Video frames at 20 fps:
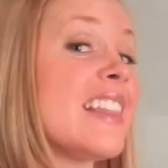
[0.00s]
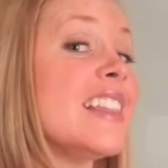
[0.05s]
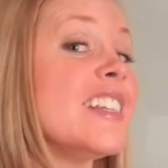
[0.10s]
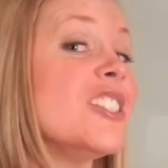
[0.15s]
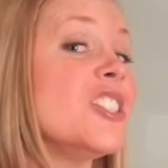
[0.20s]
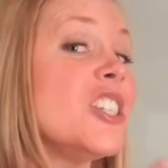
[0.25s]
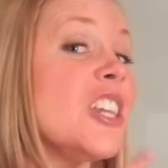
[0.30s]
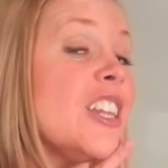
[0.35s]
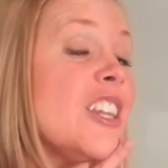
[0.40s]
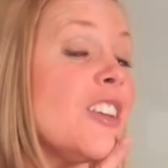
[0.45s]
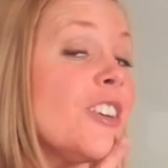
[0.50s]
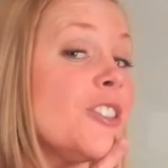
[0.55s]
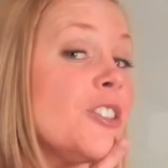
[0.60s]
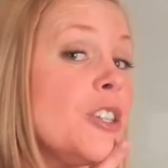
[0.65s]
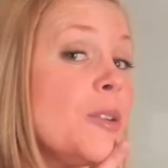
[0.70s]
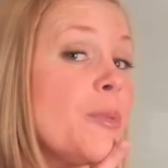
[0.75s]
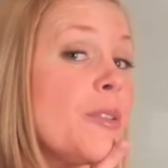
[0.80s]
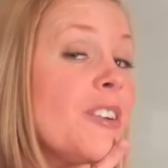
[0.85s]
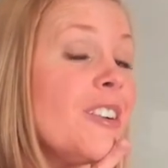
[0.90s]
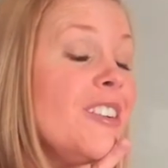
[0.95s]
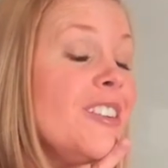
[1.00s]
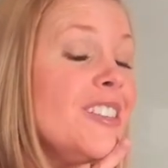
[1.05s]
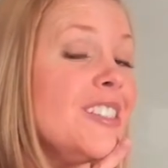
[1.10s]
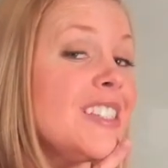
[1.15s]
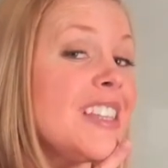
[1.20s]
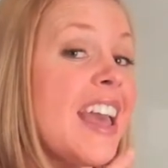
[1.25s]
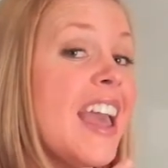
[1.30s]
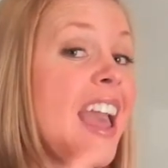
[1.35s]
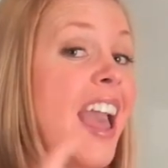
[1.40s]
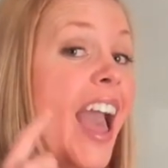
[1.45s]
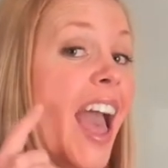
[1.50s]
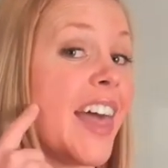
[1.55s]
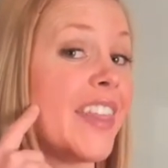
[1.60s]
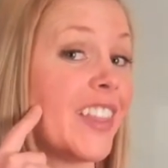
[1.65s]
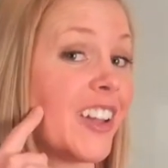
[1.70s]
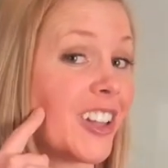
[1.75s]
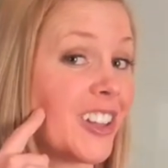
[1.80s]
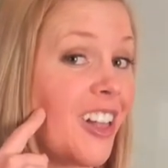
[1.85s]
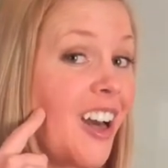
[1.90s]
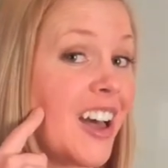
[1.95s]
at the genial tubercles and
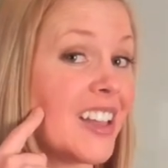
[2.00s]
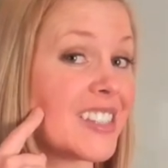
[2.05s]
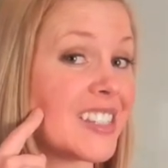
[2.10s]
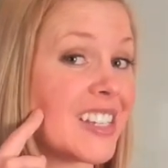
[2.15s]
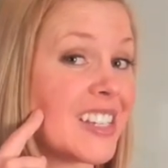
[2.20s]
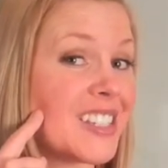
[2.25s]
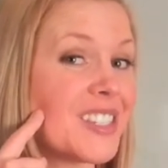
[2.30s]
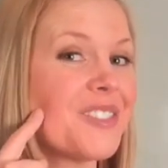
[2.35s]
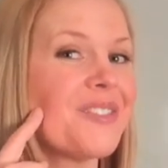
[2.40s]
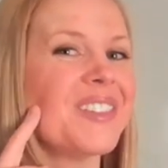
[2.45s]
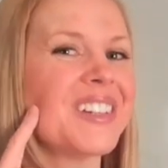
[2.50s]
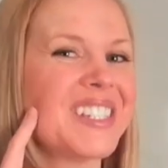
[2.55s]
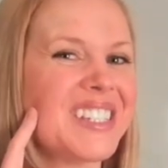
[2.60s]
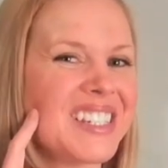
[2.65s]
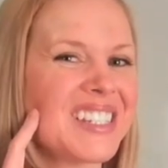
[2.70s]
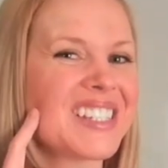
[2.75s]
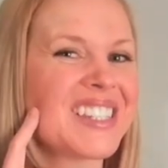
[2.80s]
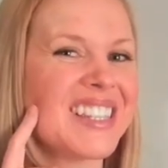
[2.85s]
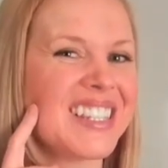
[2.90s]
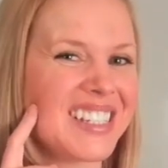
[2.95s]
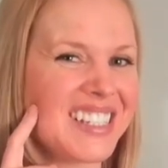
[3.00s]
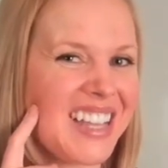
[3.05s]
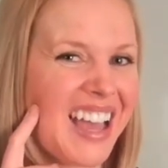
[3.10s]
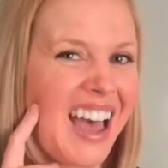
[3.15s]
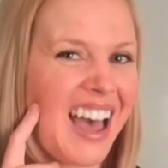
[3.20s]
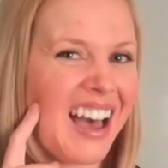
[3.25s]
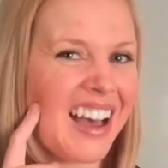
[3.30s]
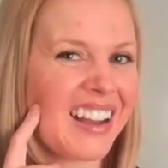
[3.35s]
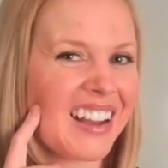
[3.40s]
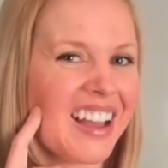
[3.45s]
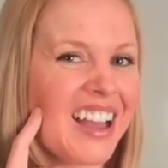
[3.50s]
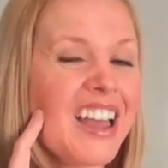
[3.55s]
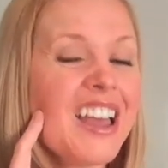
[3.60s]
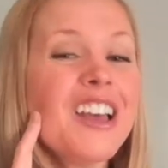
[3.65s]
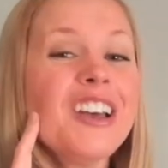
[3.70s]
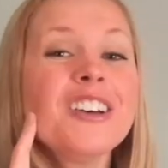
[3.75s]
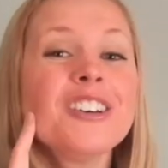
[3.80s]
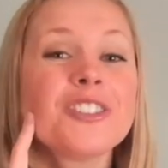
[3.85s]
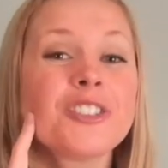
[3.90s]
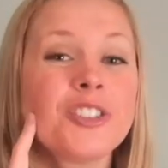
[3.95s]
the glossus, which is the tongue.
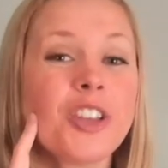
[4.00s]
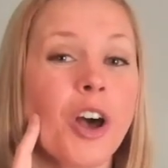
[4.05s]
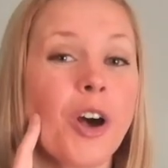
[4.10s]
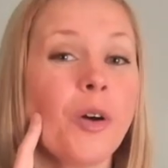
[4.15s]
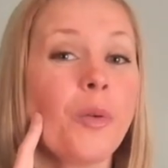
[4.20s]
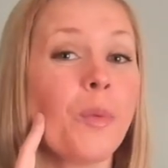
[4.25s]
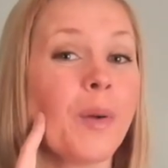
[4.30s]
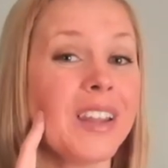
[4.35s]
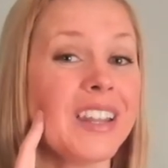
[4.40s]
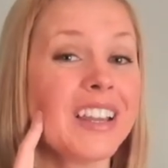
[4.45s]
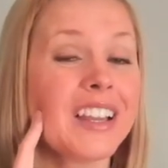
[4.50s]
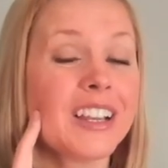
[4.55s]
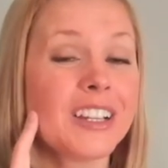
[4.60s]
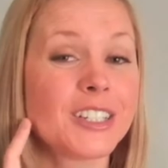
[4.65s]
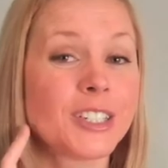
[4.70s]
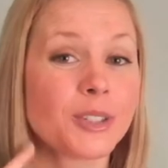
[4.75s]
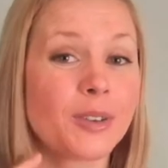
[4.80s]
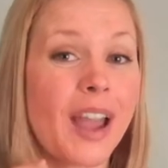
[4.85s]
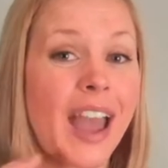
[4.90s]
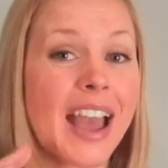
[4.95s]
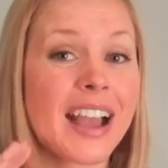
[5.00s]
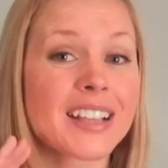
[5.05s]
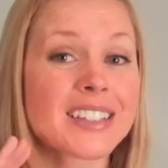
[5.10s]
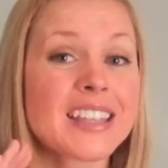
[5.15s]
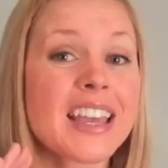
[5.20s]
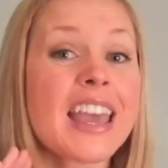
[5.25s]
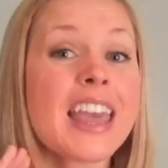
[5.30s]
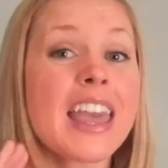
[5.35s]
So when it contracts,